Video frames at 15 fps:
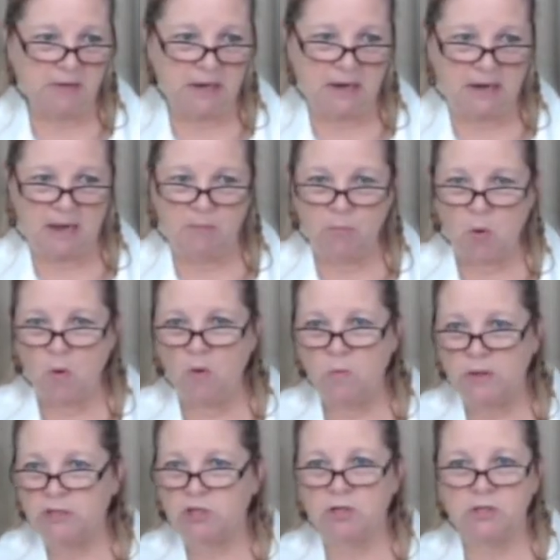And boy,
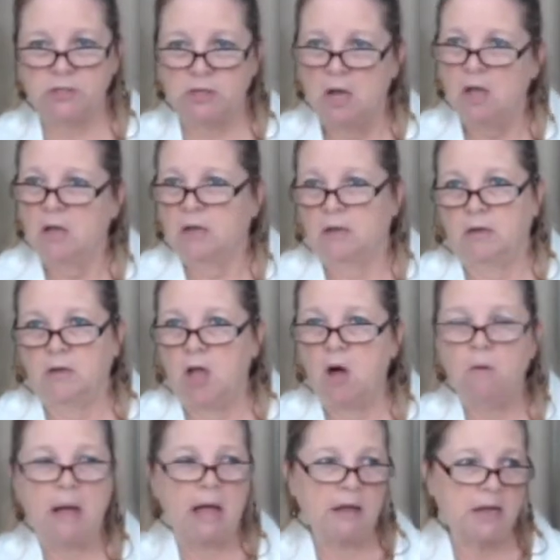we just
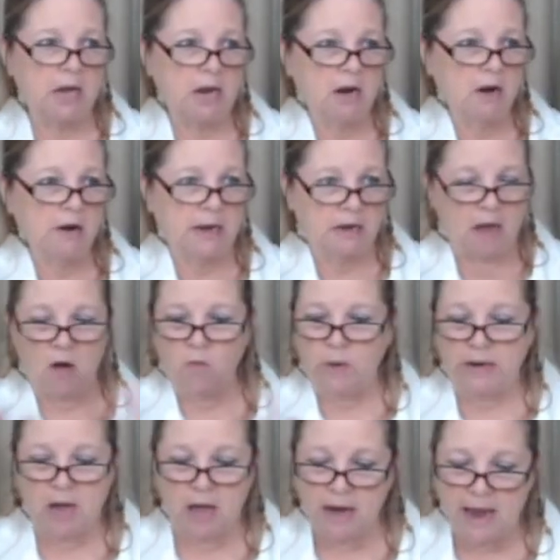go out here and, oh, we
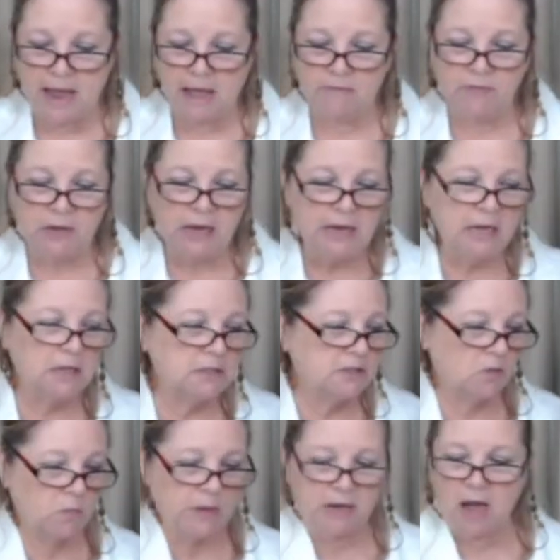got to have this
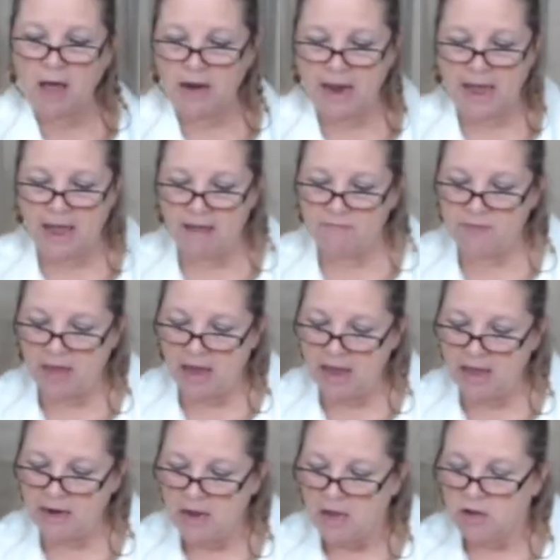and we got to have
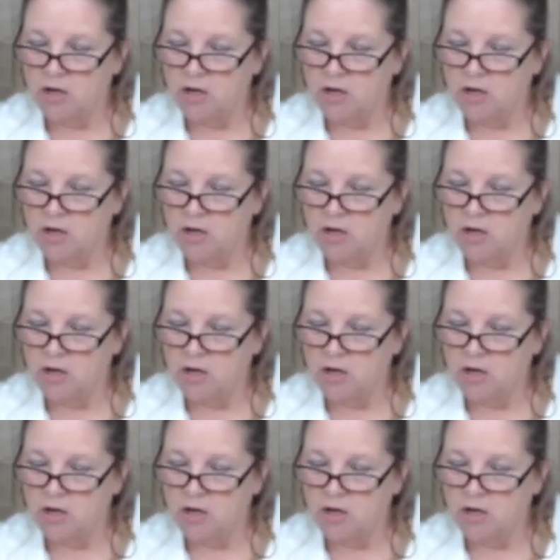that.